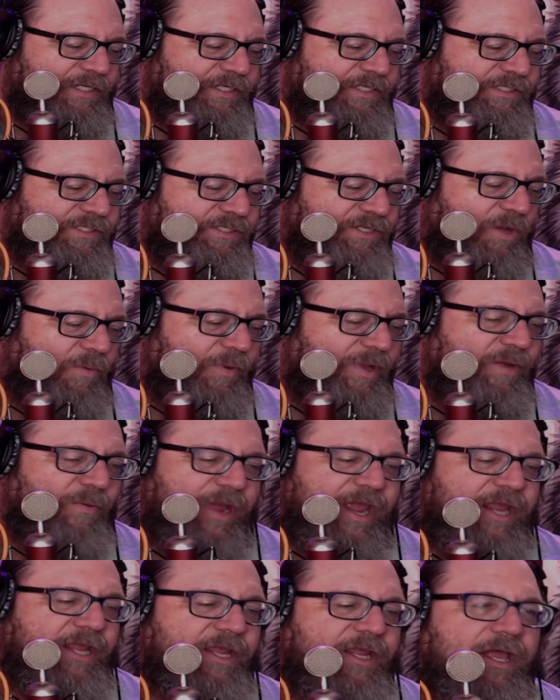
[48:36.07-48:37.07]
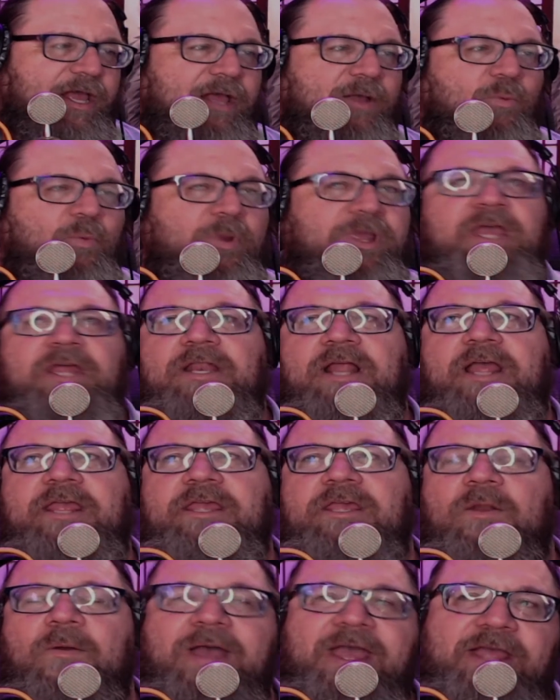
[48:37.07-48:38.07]
So anyway, we had,
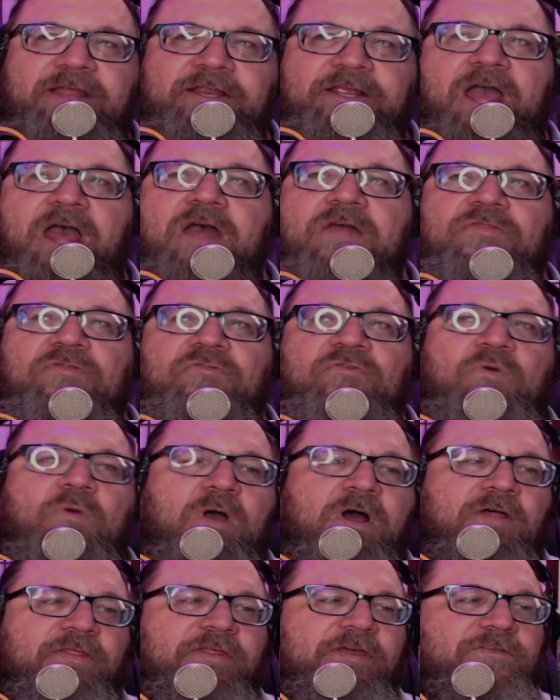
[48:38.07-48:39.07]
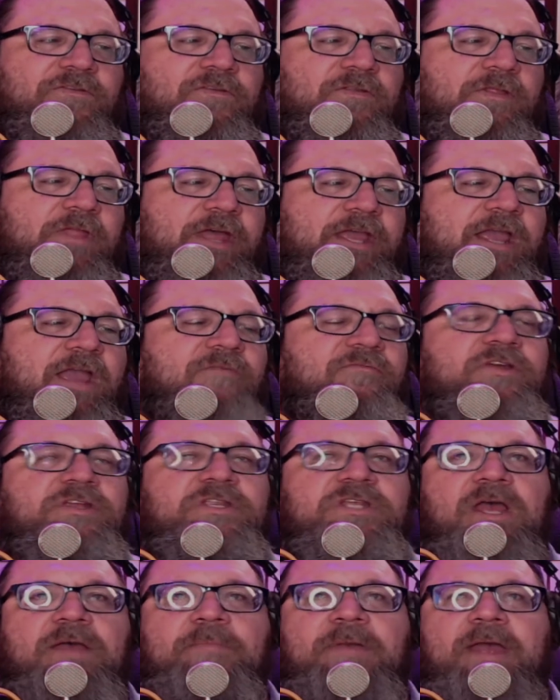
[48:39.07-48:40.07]
I had gone through all this, and like every
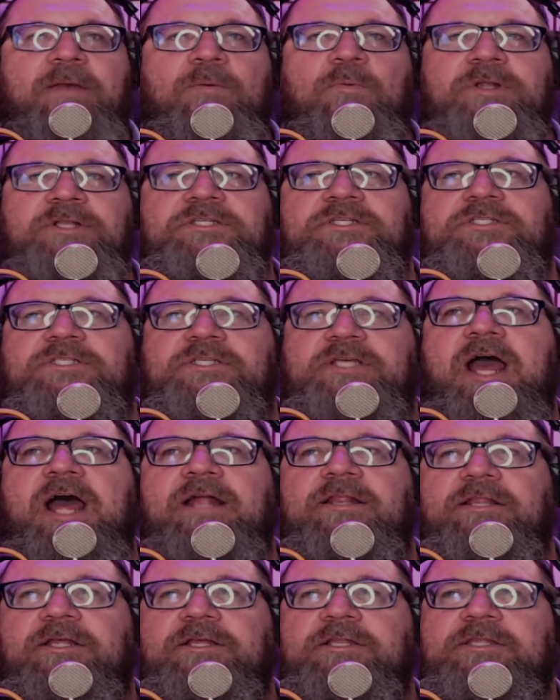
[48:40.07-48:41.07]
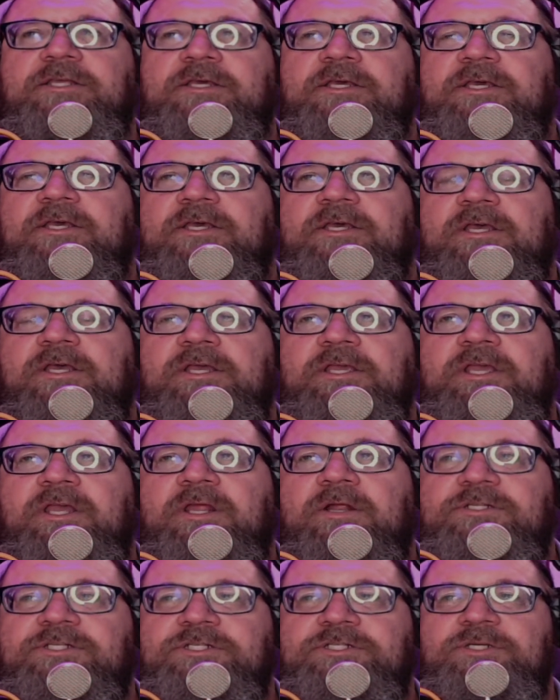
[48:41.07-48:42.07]
time I went to Scotland,
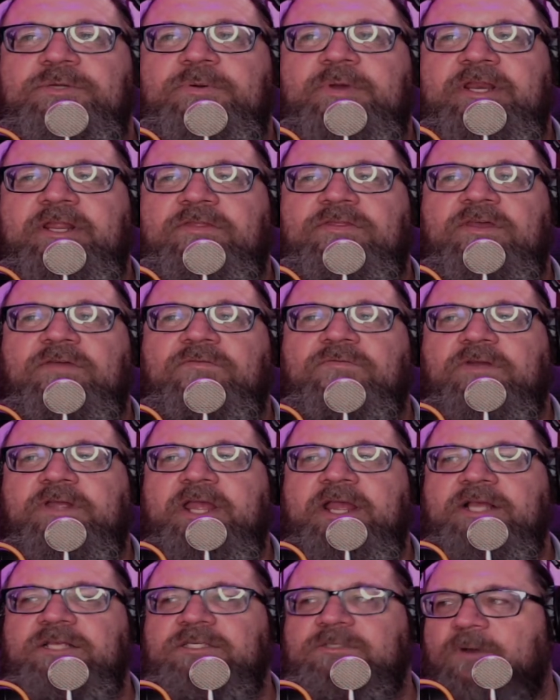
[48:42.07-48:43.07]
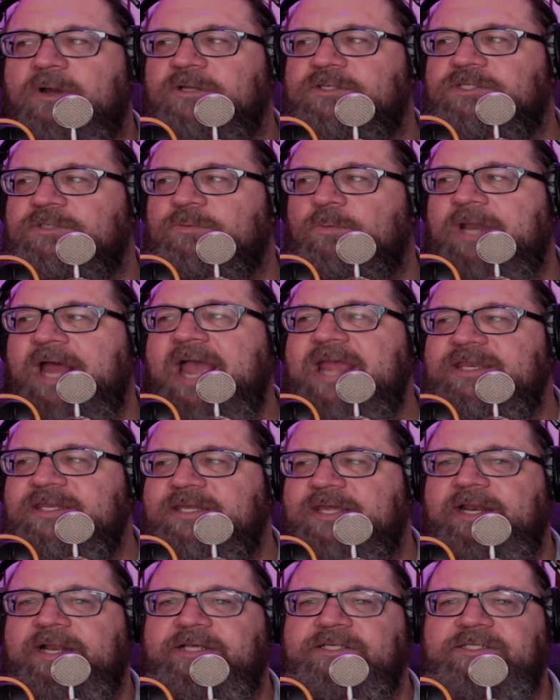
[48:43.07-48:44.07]
to do anything for Kingsbarns, what I
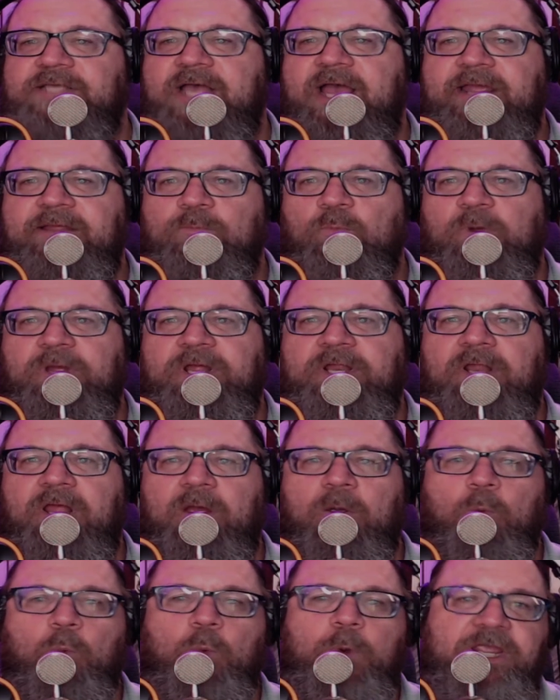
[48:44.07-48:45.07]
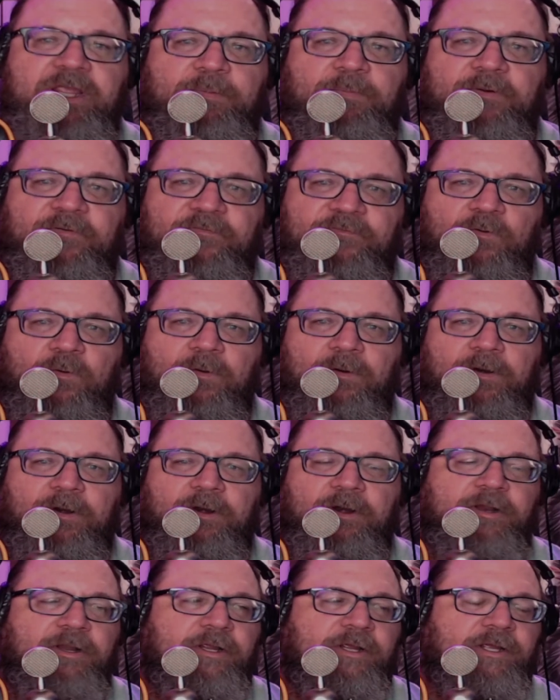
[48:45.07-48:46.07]
did is I went a week
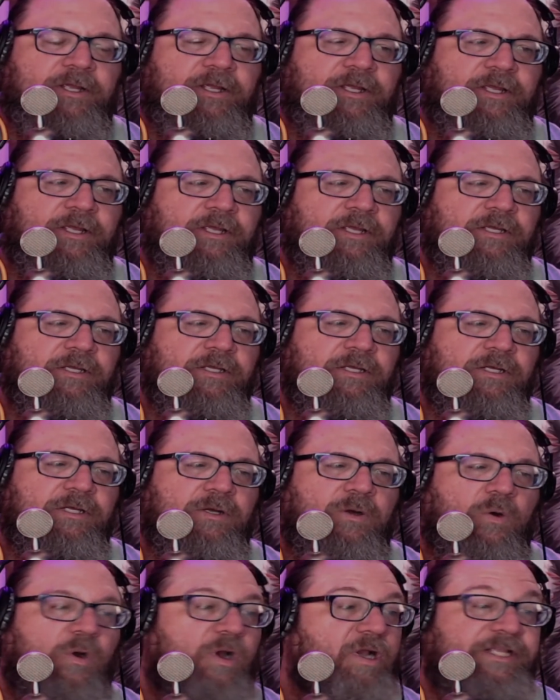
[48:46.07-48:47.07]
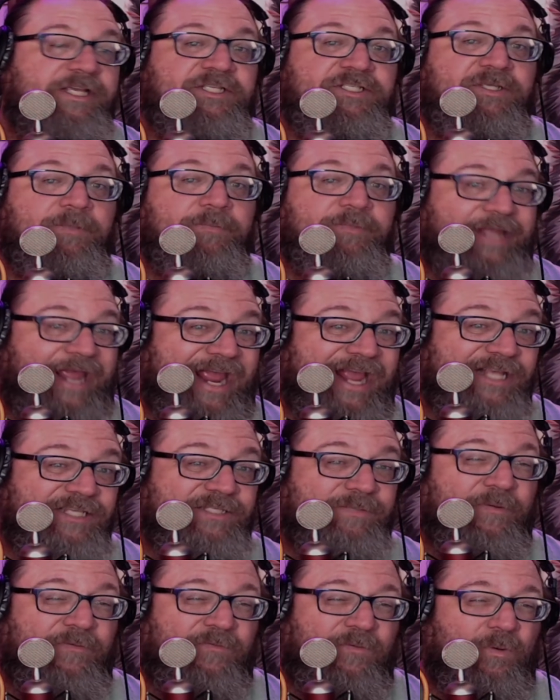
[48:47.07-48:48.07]
before, or at least some days
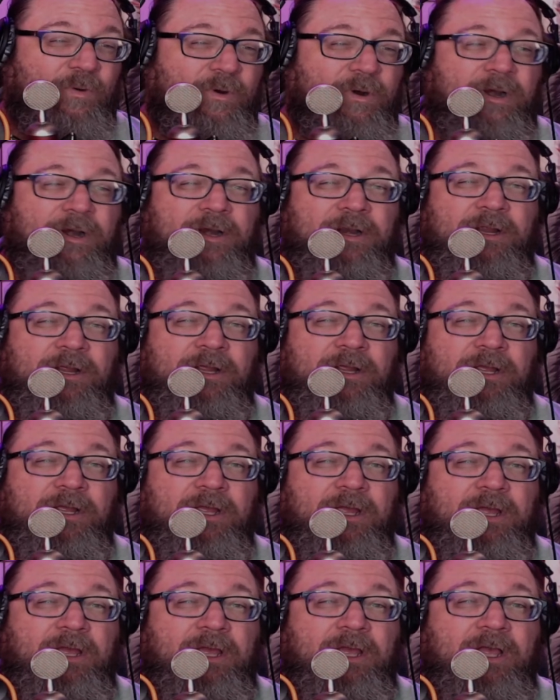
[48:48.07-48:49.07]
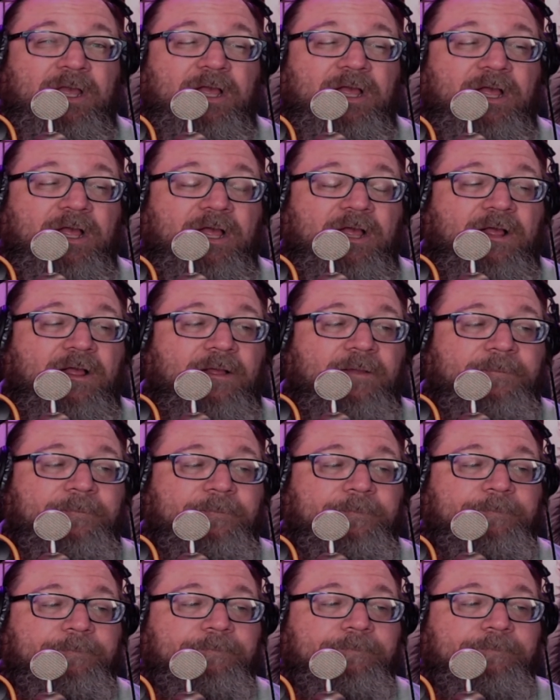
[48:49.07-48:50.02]
before, I